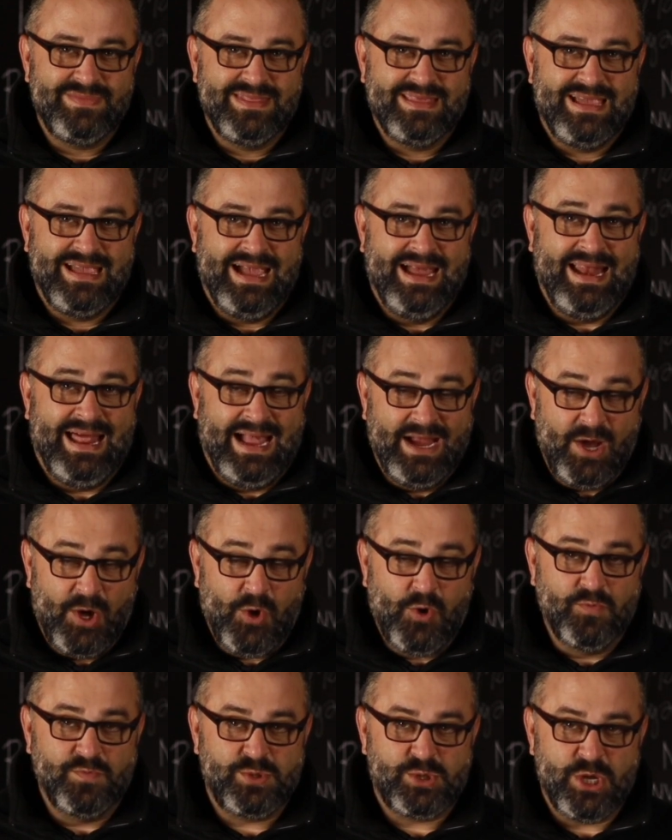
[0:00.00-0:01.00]
And I
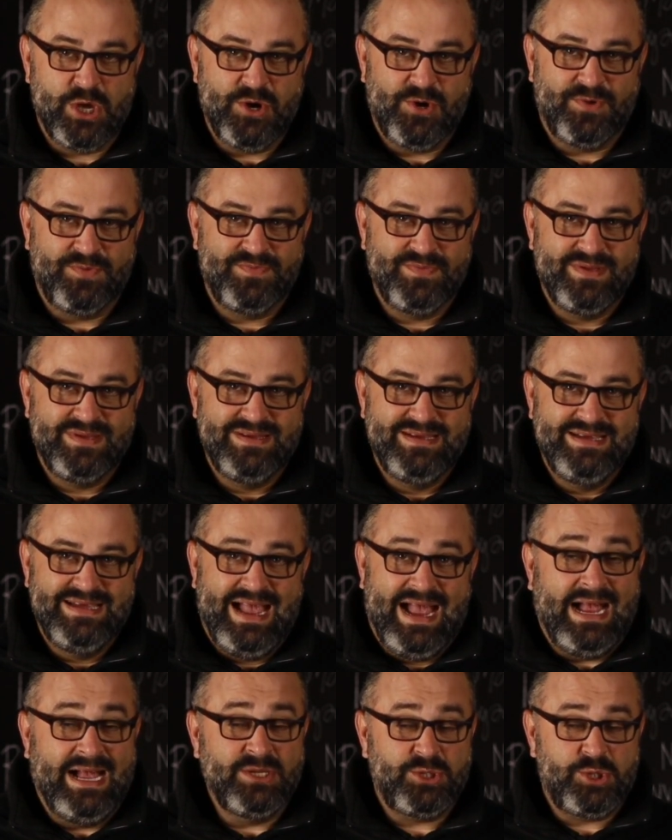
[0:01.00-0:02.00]
hope so.
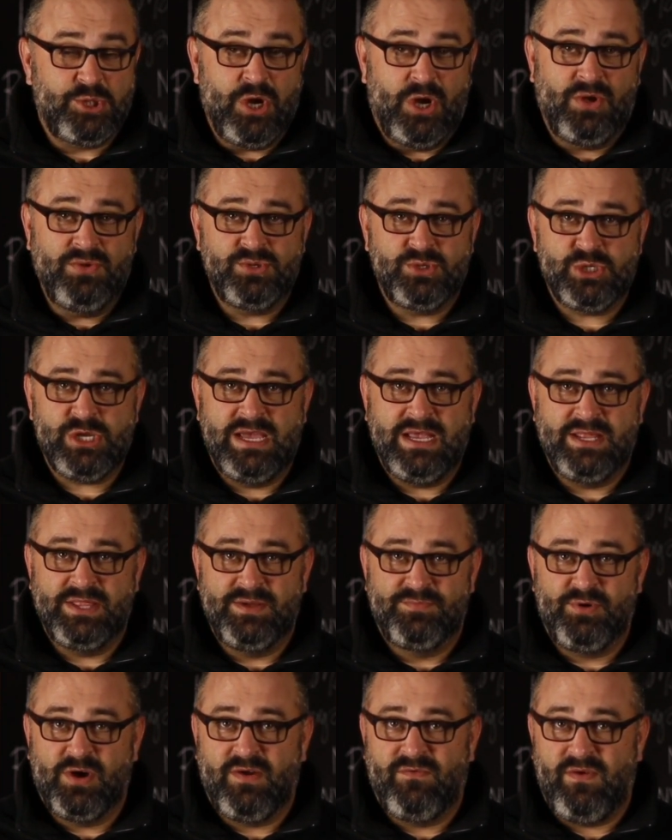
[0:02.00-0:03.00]
As John said in the
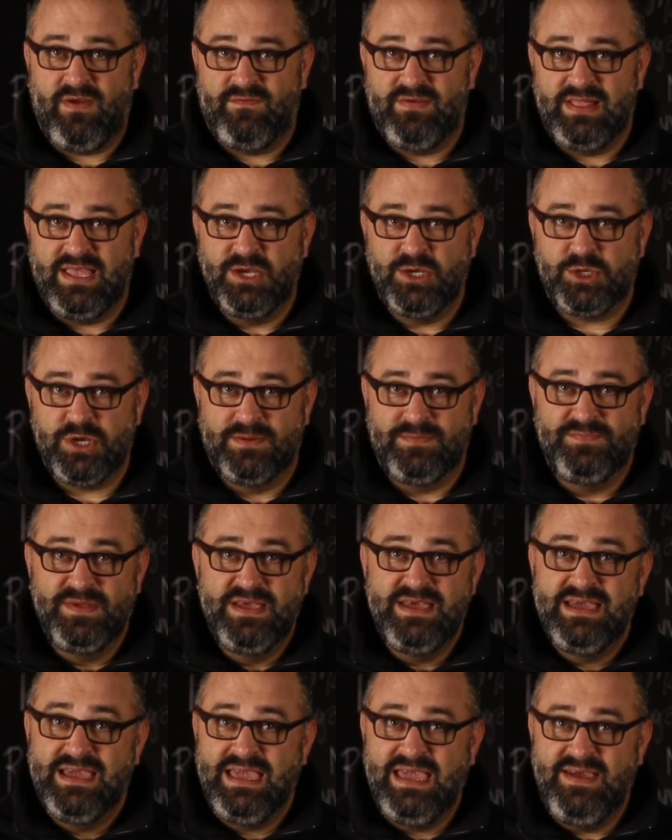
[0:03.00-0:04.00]
book of Revelation,
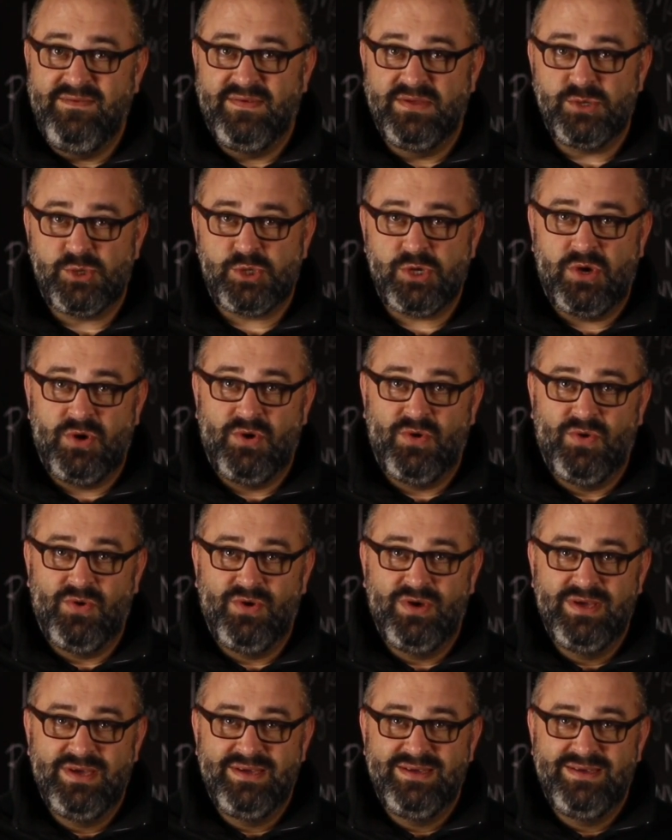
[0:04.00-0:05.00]
even so,
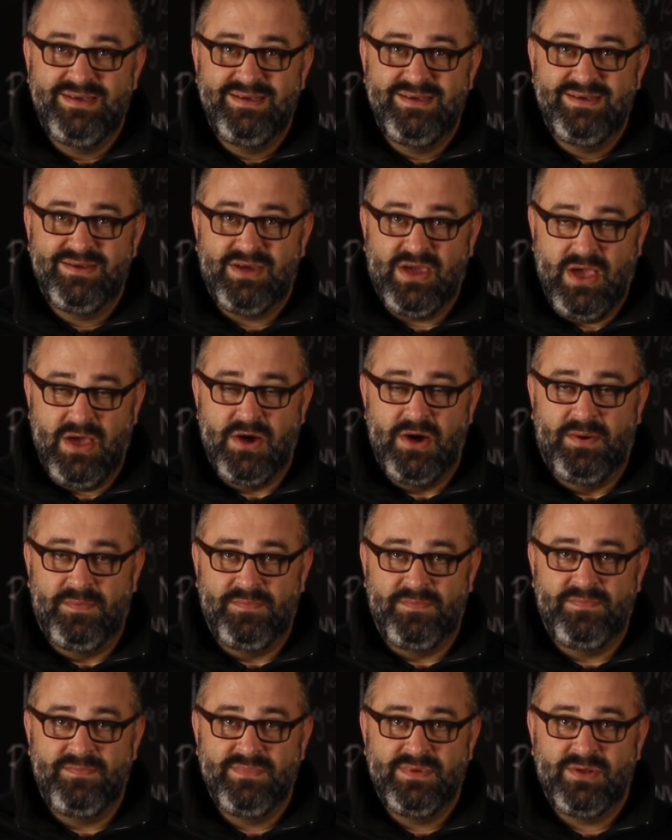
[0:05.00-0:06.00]

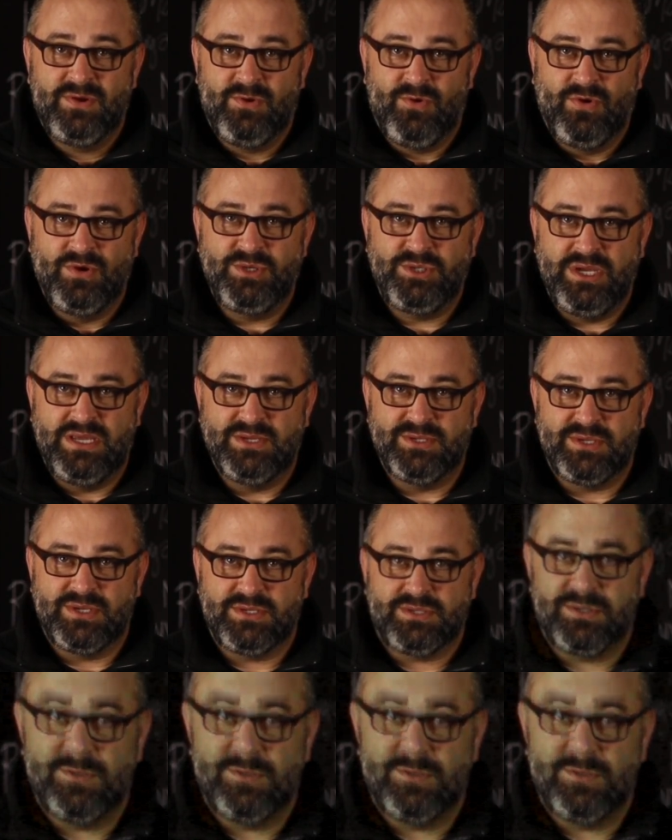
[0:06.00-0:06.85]
come, Lord Jesus.